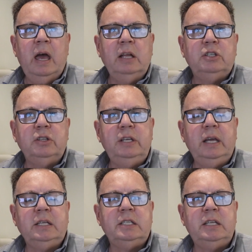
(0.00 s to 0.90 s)
and to
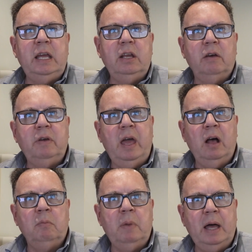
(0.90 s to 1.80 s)
the extent of
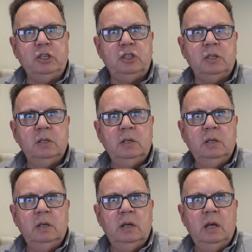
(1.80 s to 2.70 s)
how much.
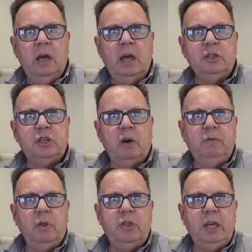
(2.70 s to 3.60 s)
And so
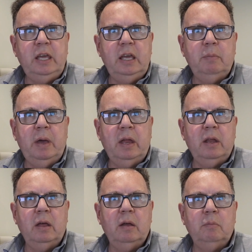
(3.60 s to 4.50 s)
if you're thinking about